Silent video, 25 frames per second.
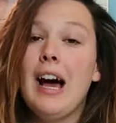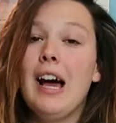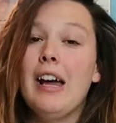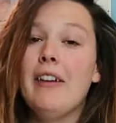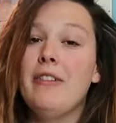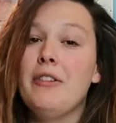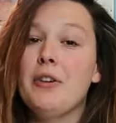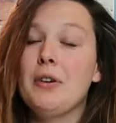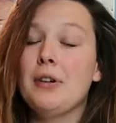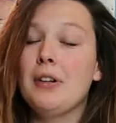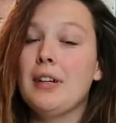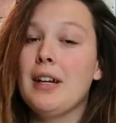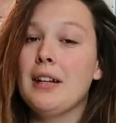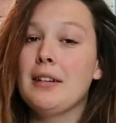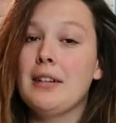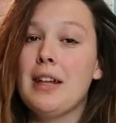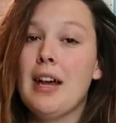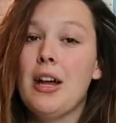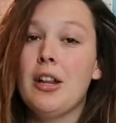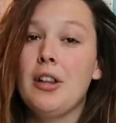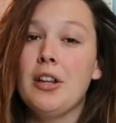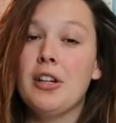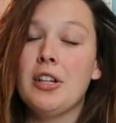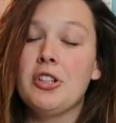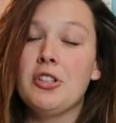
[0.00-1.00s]
If you can guess
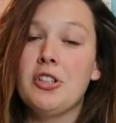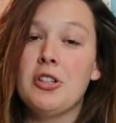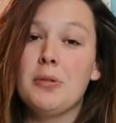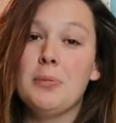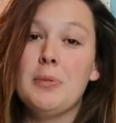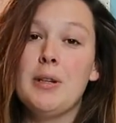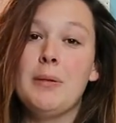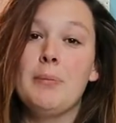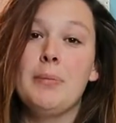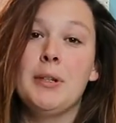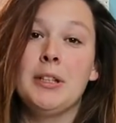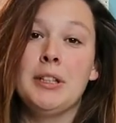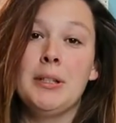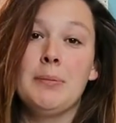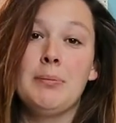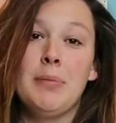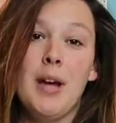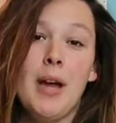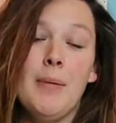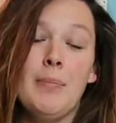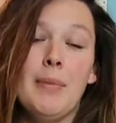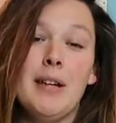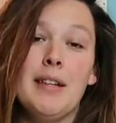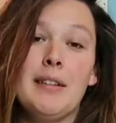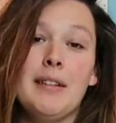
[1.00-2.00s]
how long it took me to build it
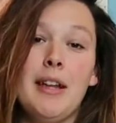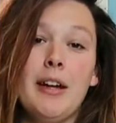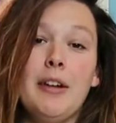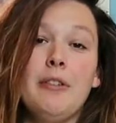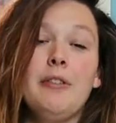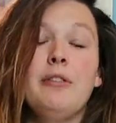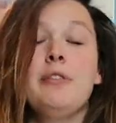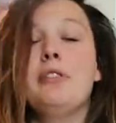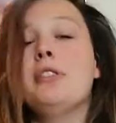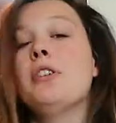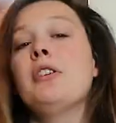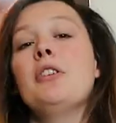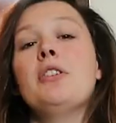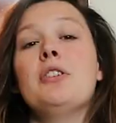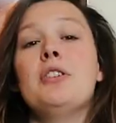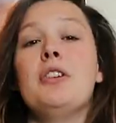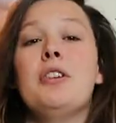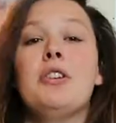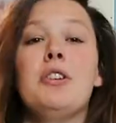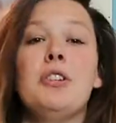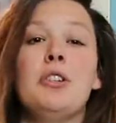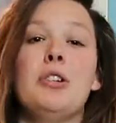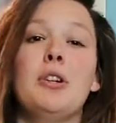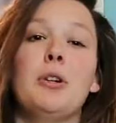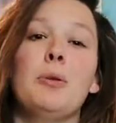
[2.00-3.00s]
by myself,
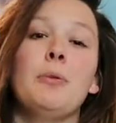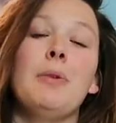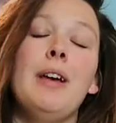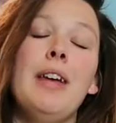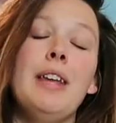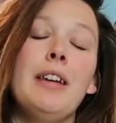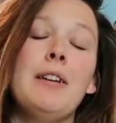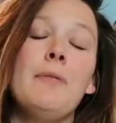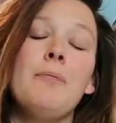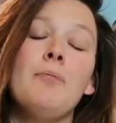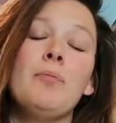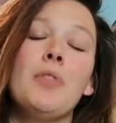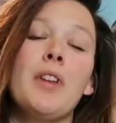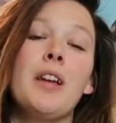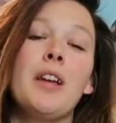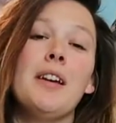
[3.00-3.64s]
you'll win.